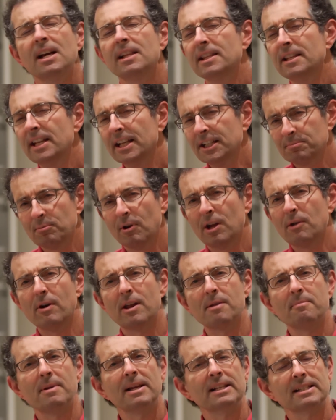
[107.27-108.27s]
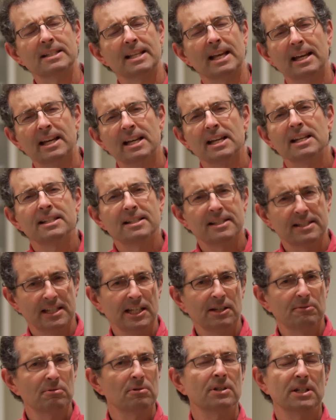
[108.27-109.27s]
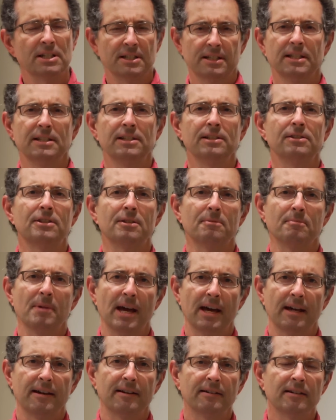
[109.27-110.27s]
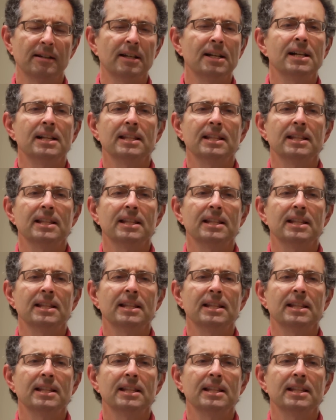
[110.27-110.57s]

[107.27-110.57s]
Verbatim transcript: The next point I want to make is that SQL continues to matter